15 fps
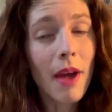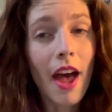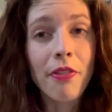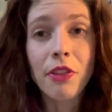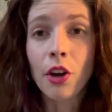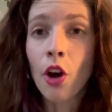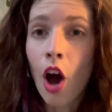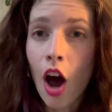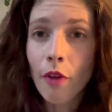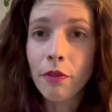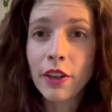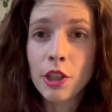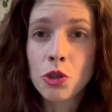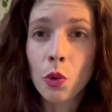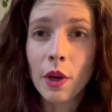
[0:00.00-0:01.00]
at the
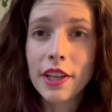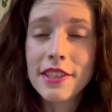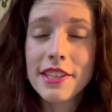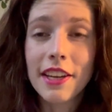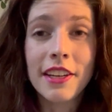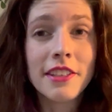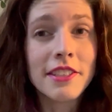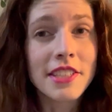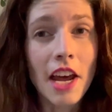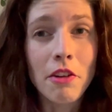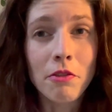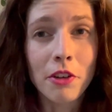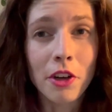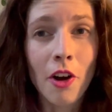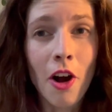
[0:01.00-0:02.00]
Coffee Joint in
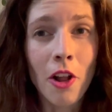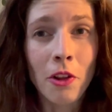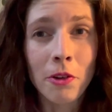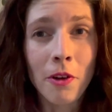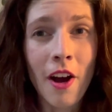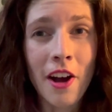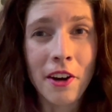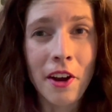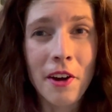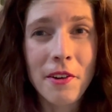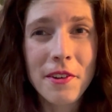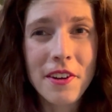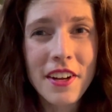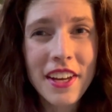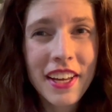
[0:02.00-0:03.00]
Denver,
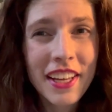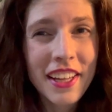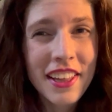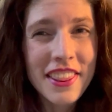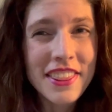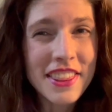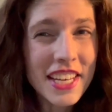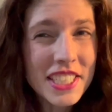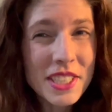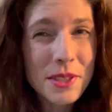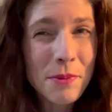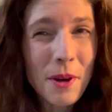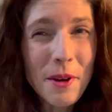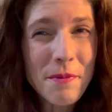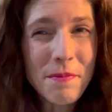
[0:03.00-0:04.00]
Colorado. This
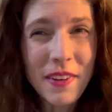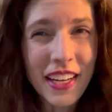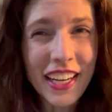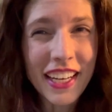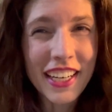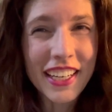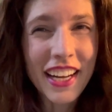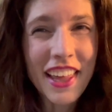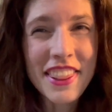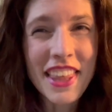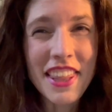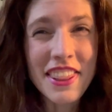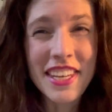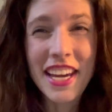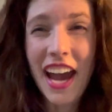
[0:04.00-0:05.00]
will mean
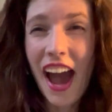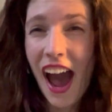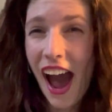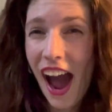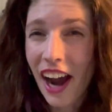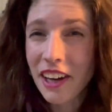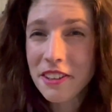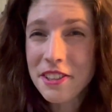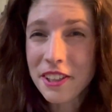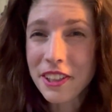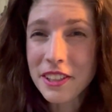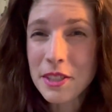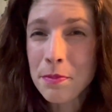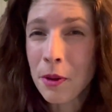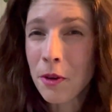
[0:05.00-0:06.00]
that the
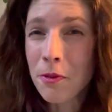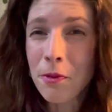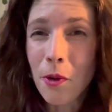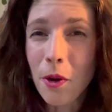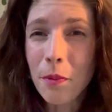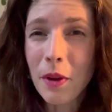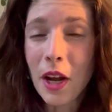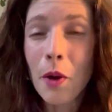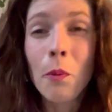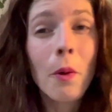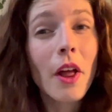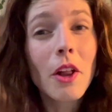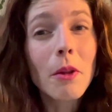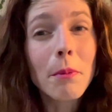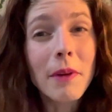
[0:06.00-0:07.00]
actors performing
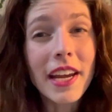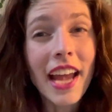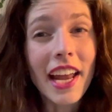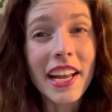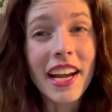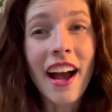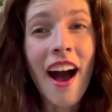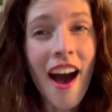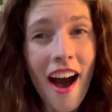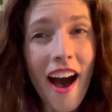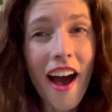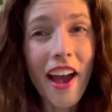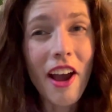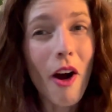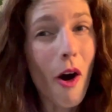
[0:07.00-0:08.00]
will be getting
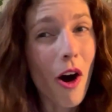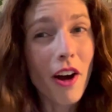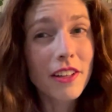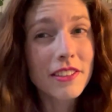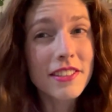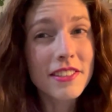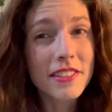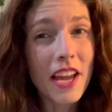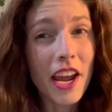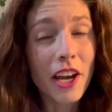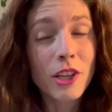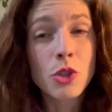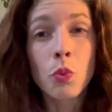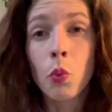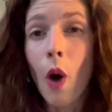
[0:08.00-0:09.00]
high on
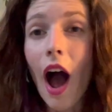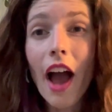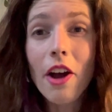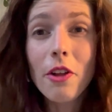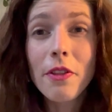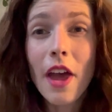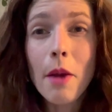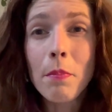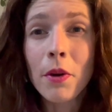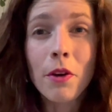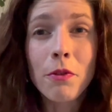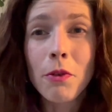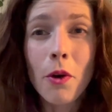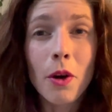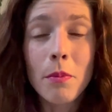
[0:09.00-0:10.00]
stage while they
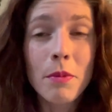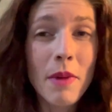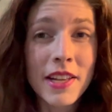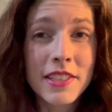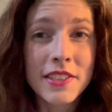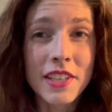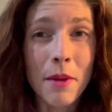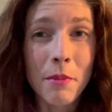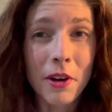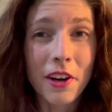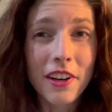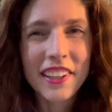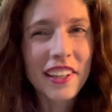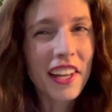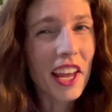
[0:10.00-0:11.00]
perform Midsummer.
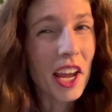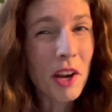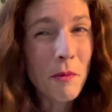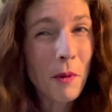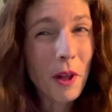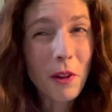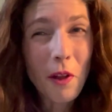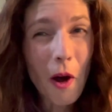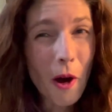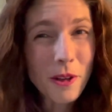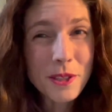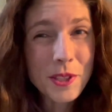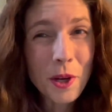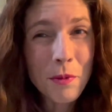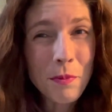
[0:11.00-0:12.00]
It will
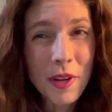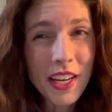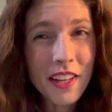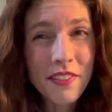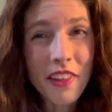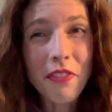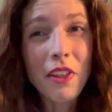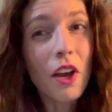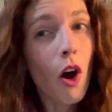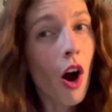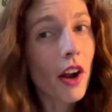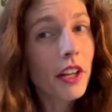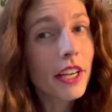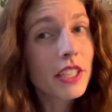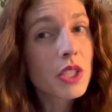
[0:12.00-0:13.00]
also mean that the
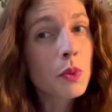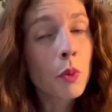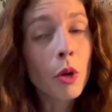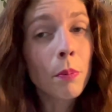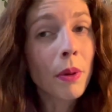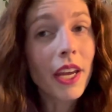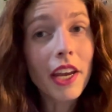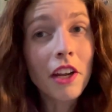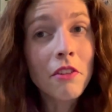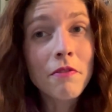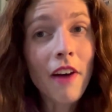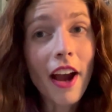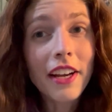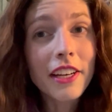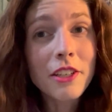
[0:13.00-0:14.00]
audience will be
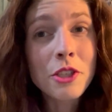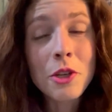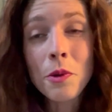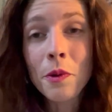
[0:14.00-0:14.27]
invited to